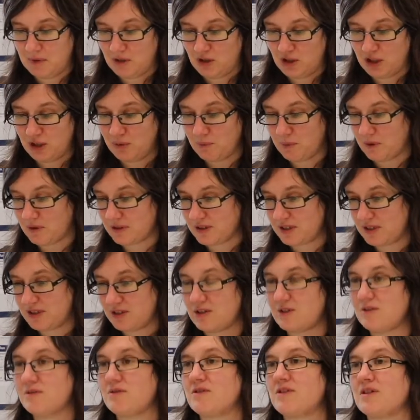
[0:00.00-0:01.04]
she wanted
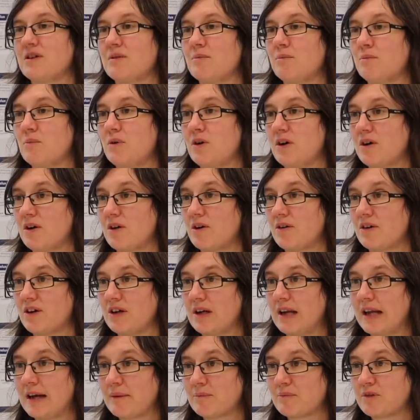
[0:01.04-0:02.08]
to do some work on
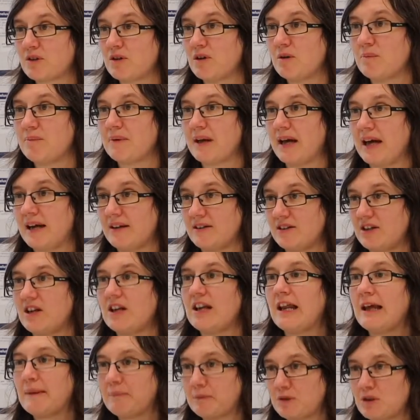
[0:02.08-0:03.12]
her laptop, and her
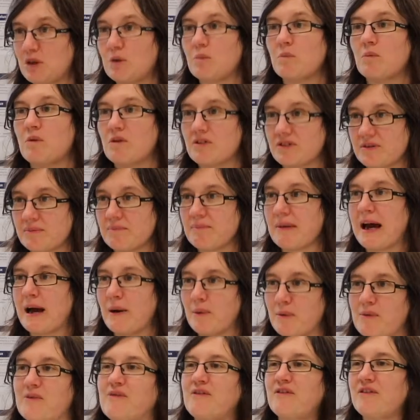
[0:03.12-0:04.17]
laptop wasn't
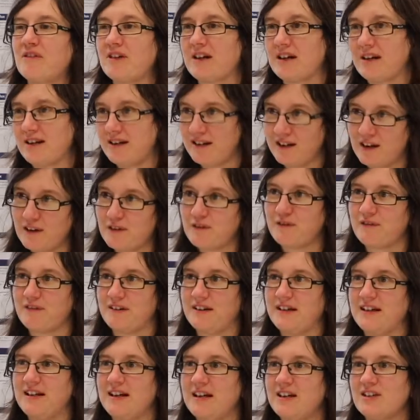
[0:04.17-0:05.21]
powerful enough.
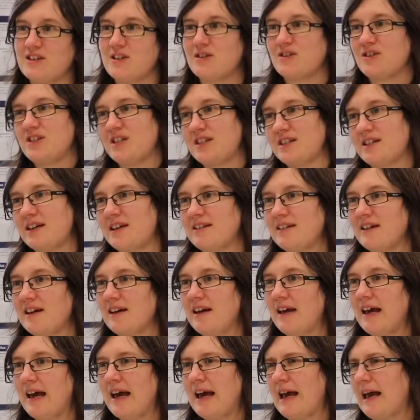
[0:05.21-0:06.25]
So she
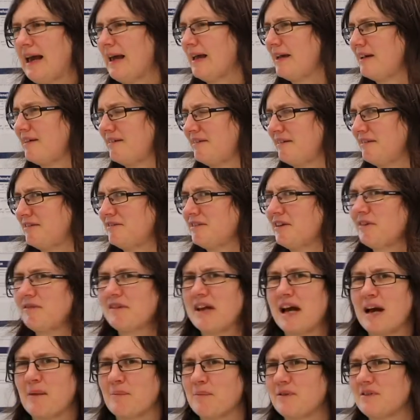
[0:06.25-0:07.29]
said, "Hey, you
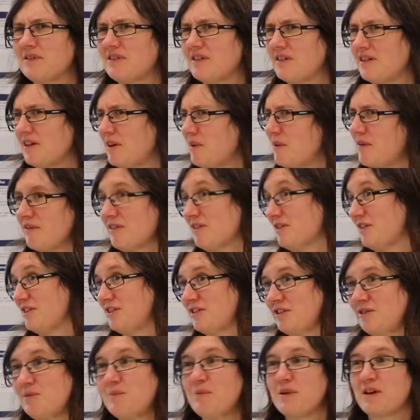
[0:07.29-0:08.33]
don't happen to know if there's
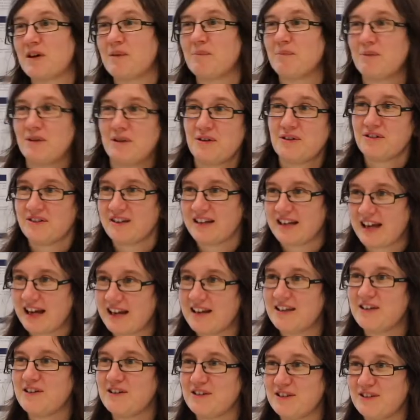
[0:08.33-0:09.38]
a supercomputer at
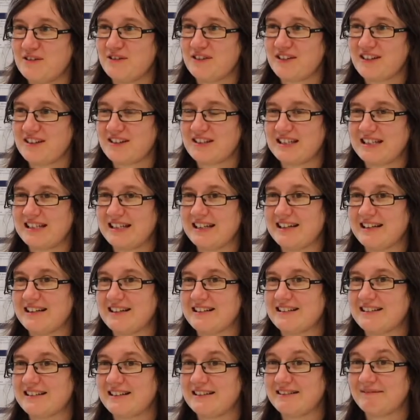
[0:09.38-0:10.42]
Ghent University?" And
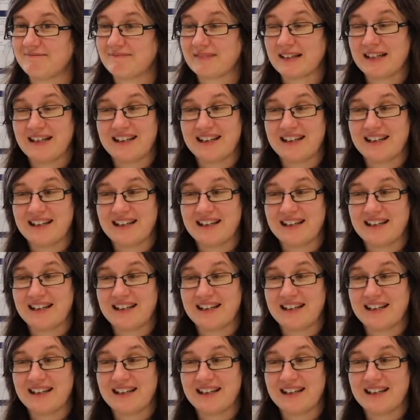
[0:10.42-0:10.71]
I said,